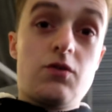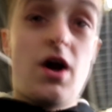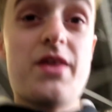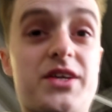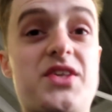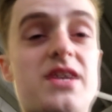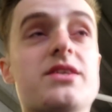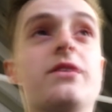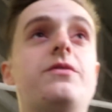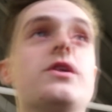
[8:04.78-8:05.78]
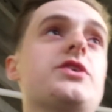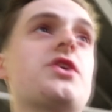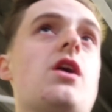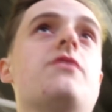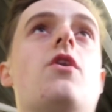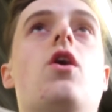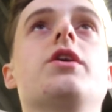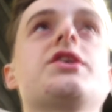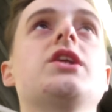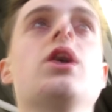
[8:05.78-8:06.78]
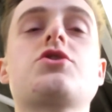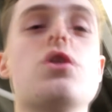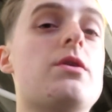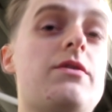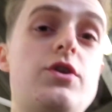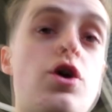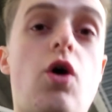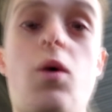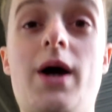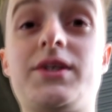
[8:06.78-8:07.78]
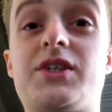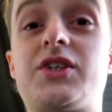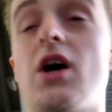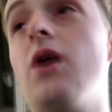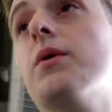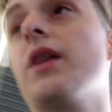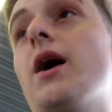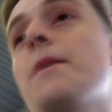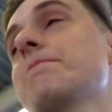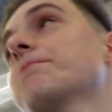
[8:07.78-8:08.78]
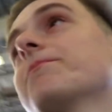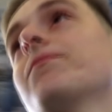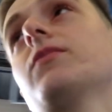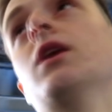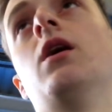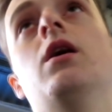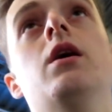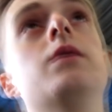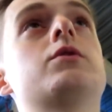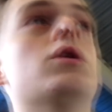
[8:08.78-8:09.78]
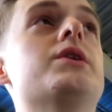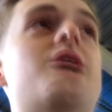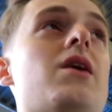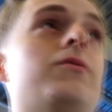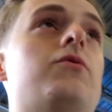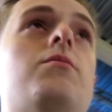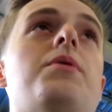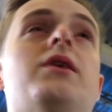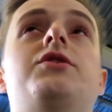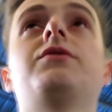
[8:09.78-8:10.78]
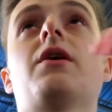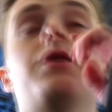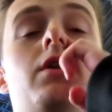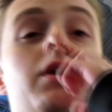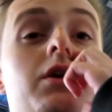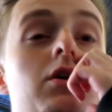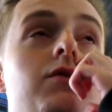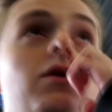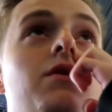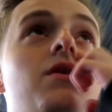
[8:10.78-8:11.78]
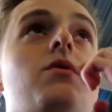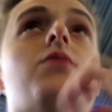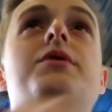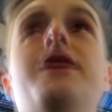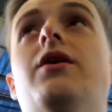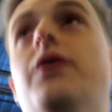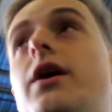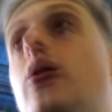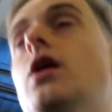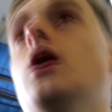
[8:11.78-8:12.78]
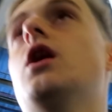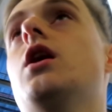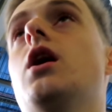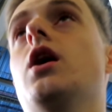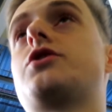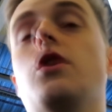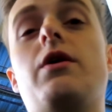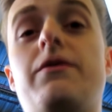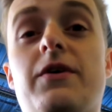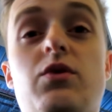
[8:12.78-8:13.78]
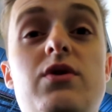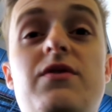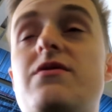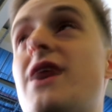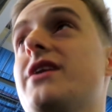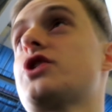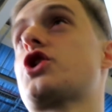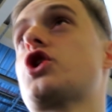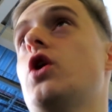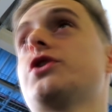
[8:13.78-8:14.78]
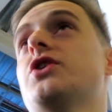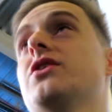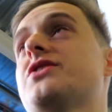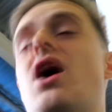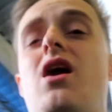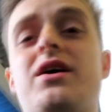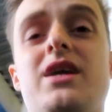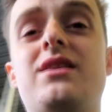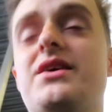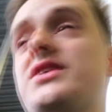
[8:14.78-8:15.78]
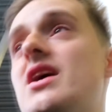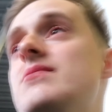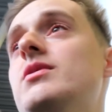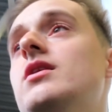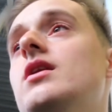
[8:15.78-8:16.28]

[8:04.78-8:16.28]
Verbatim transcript: Right, that's the end of the first half. Honestly, I don't even know where to start with that. Uh, going down from penalty, very unlucky, could very well be nil-nil. I don't even think we've even had a shot on target in this game,